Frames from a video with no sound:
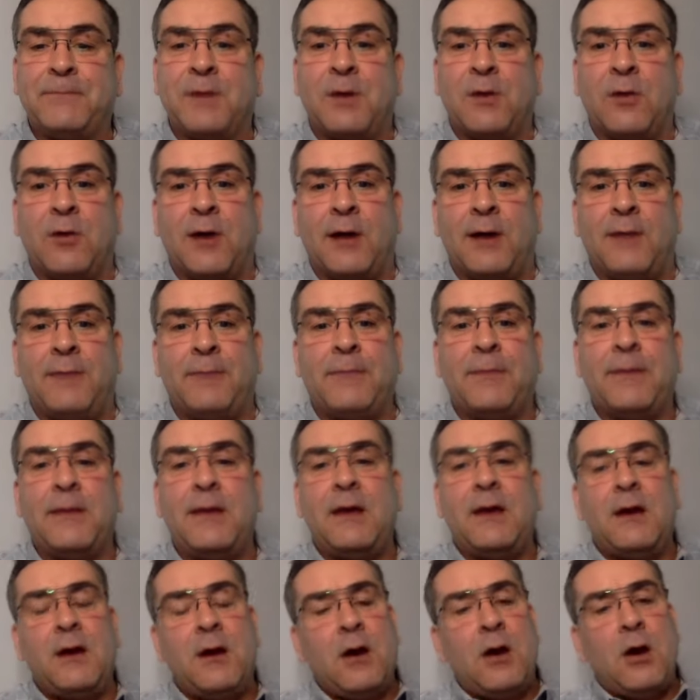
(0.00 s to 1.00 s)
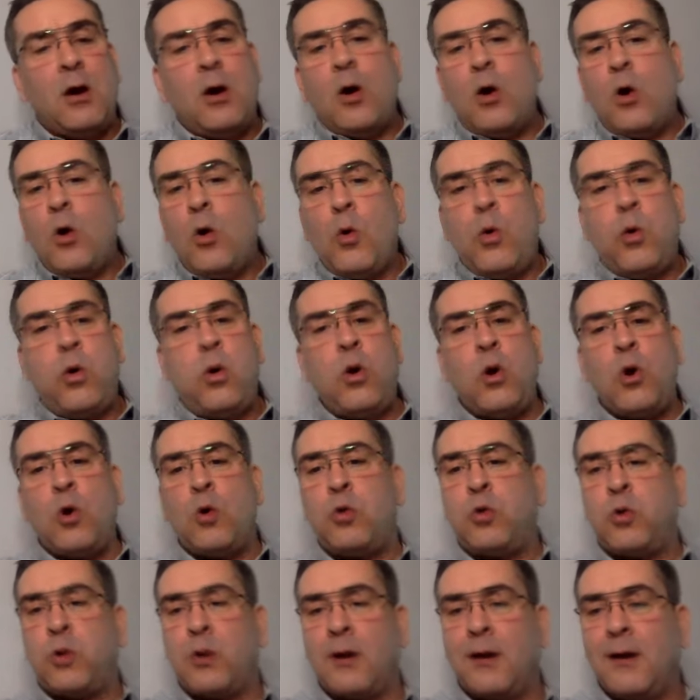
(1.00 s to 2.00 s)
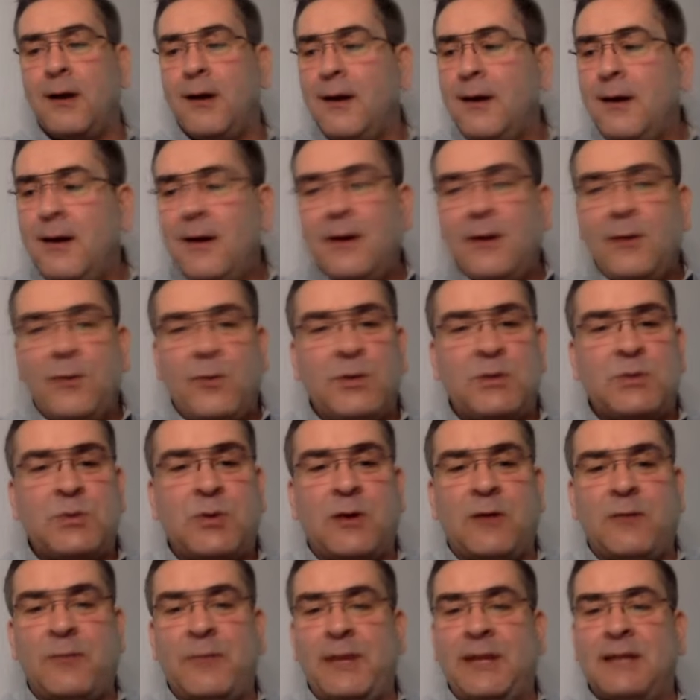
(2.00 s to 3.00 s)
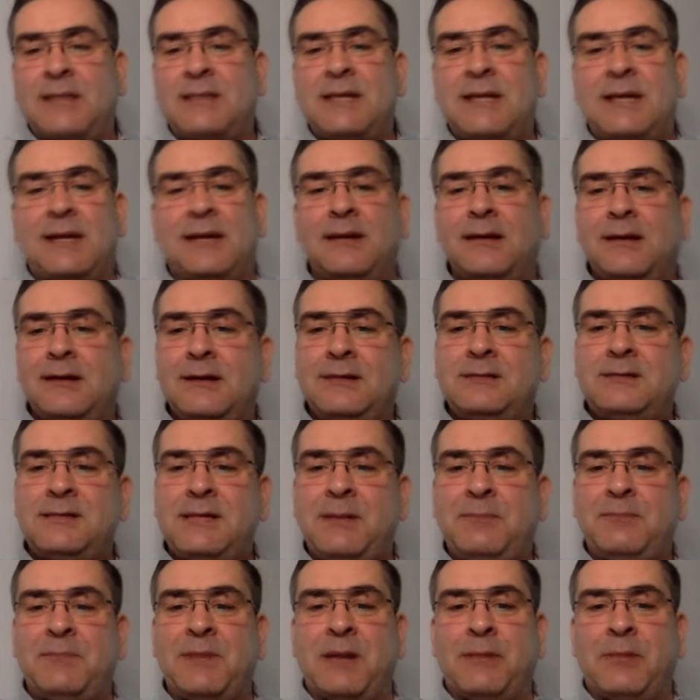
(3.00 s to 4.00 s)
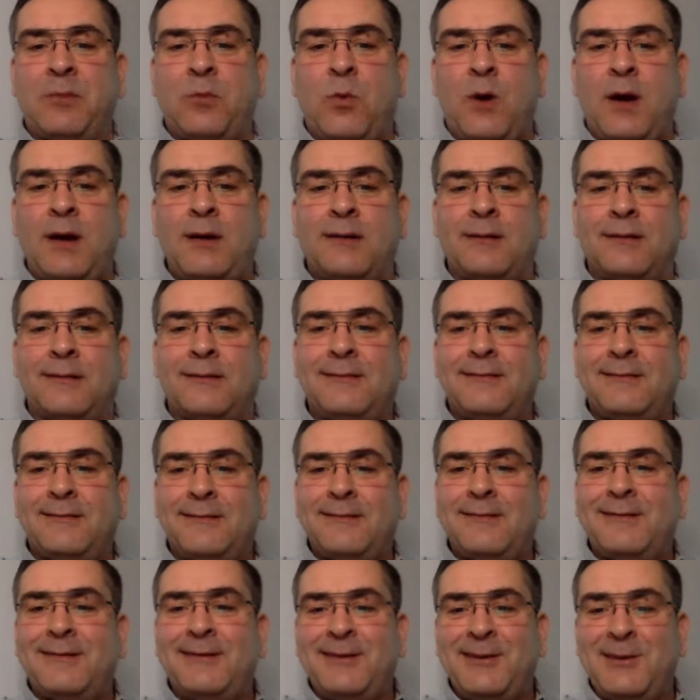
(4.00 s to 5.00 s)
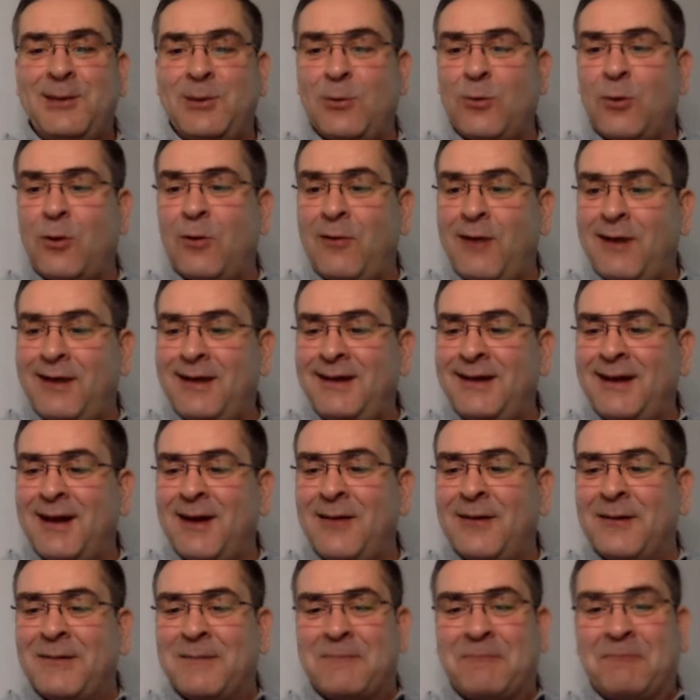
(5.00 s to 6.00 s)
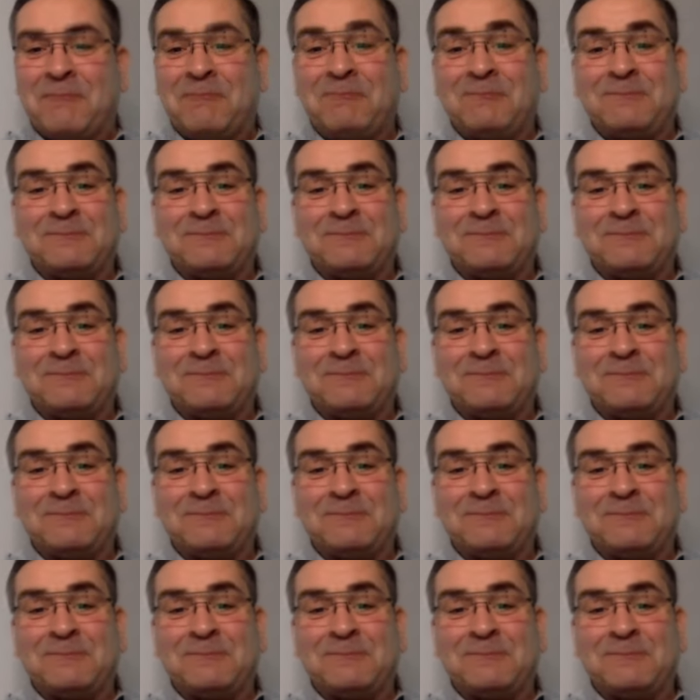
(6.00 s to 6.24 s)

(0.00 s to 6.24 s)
All right. Whew. We're 12 minutes in. Tip number one. You already know them.